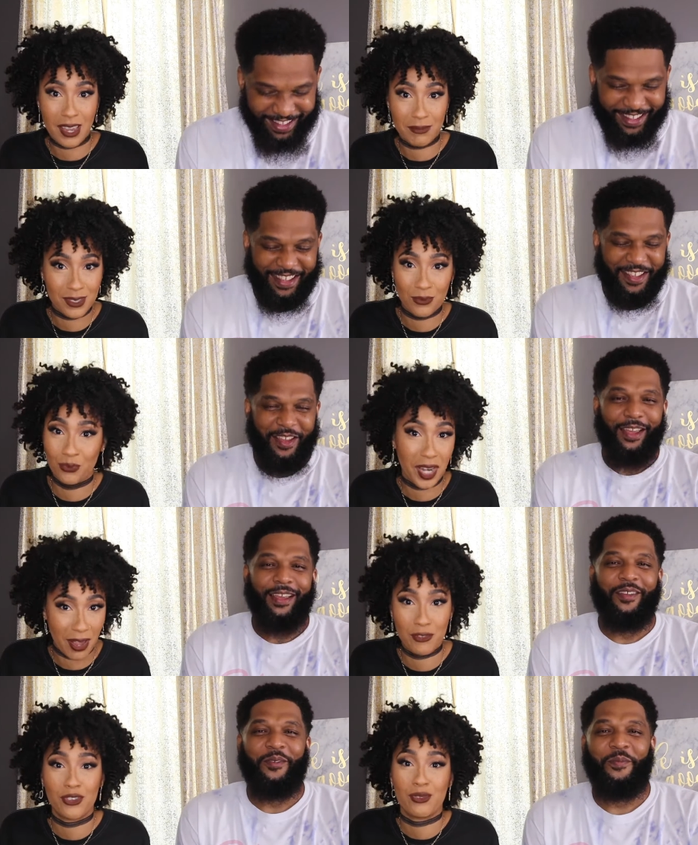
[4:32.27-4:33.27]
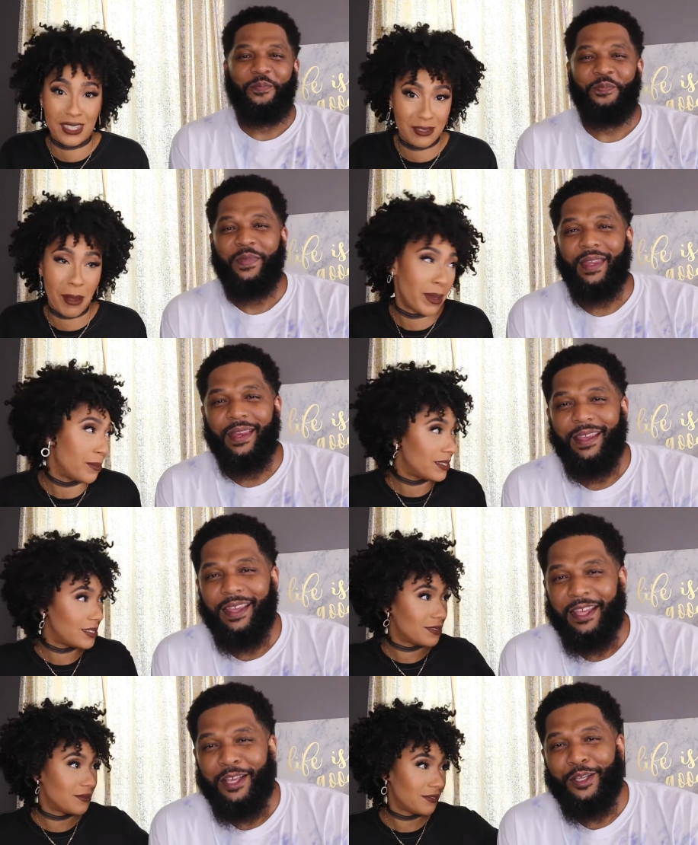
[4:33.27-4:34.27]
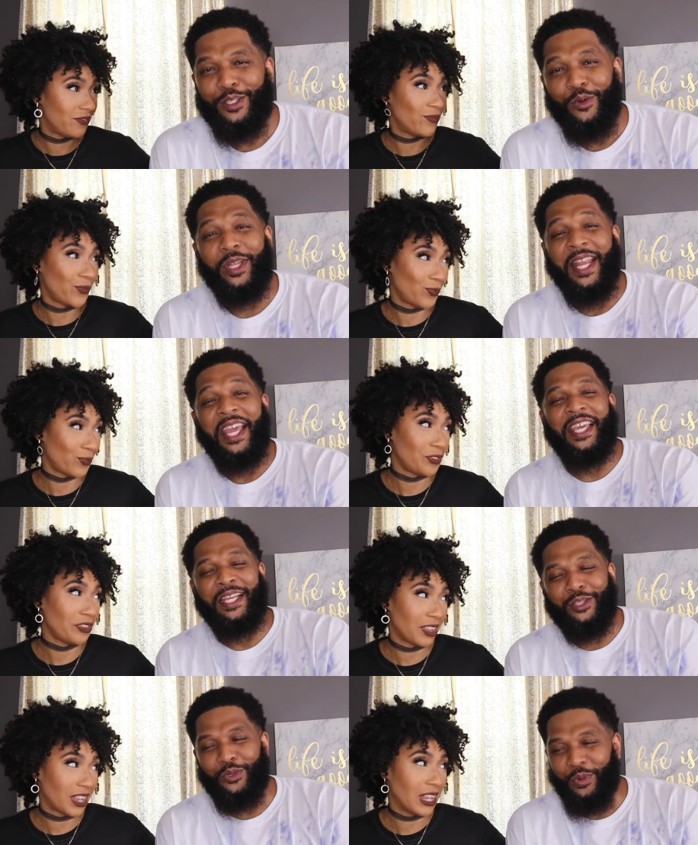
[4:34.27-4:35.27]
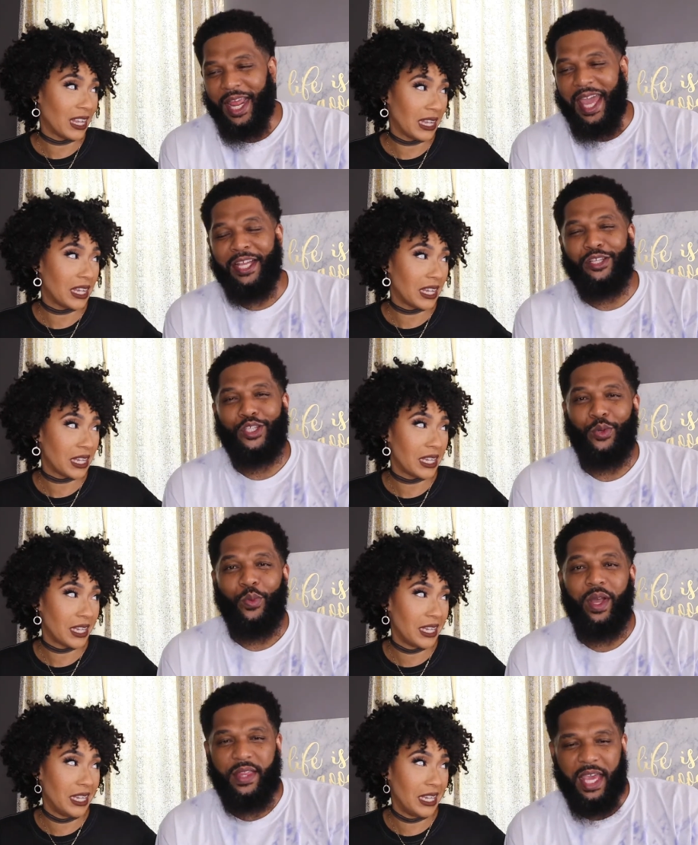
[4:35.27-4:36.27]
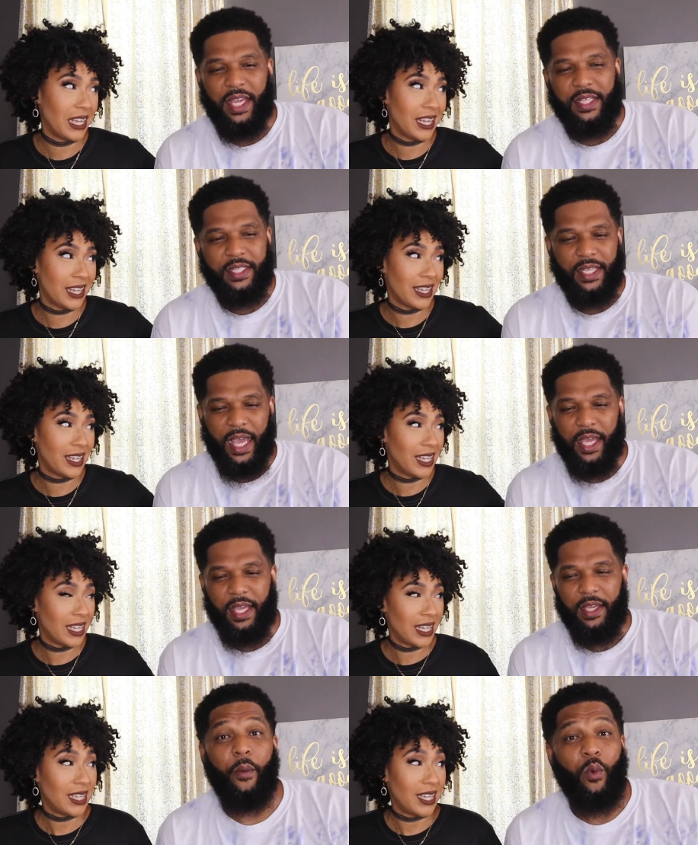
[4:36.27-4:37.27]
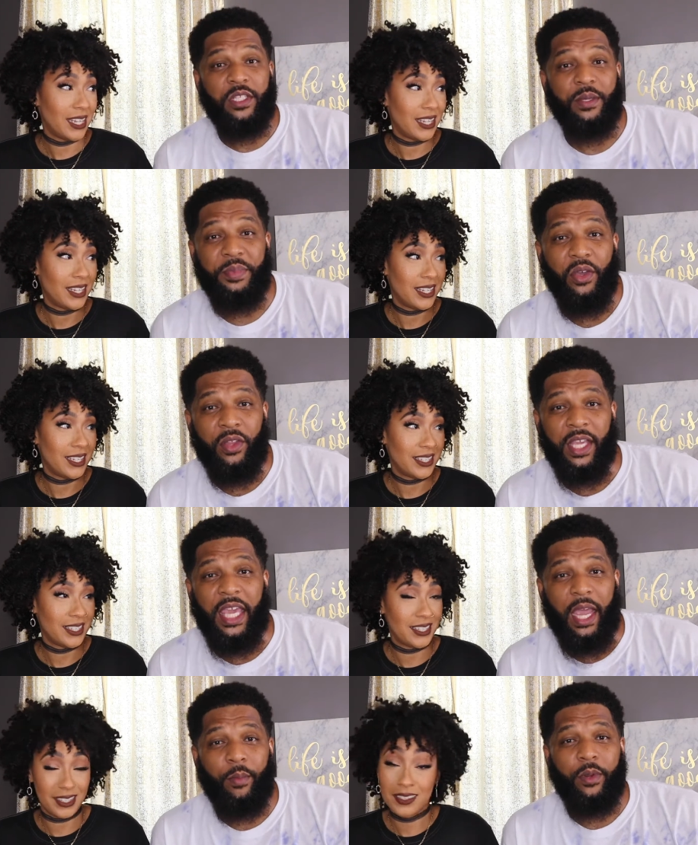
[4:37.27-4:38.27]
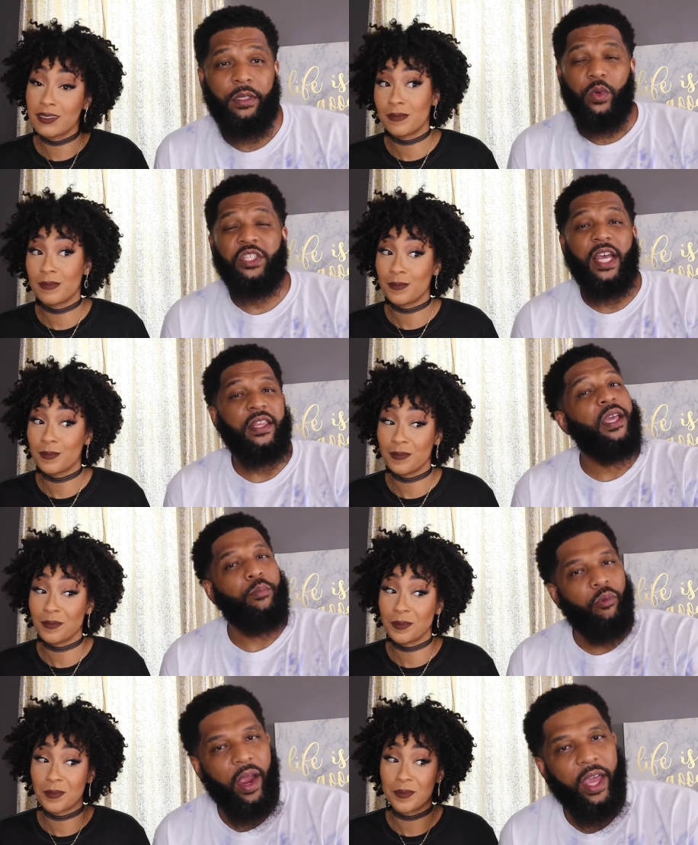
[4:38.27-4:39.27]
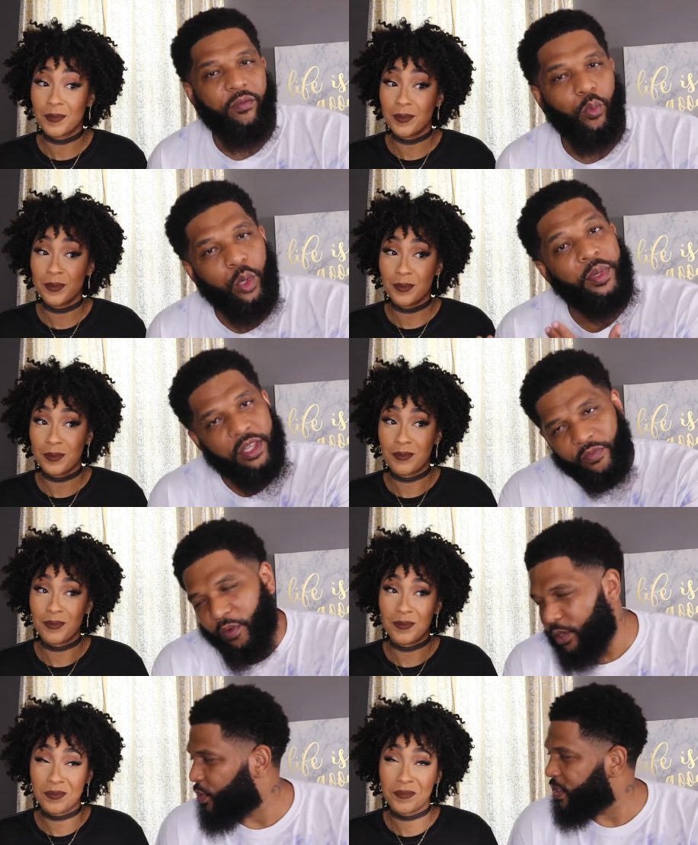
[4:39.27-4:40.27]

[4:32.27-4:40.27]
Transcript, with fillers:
Speaker 1: games. We're not gonna do that to my babies.
Speaker 2: So when they get to an age to where they can say, I want to be on the camera, which I think Brave will be the first